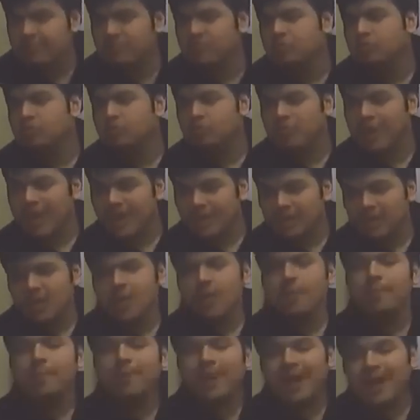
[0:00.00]
you do that.
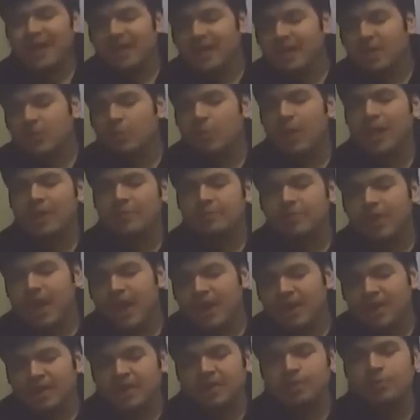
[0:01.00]
Priority 1,
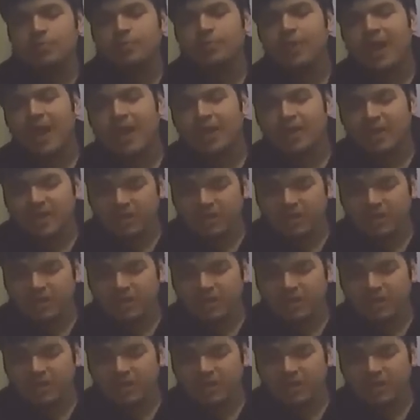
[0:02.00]
priority 2, priority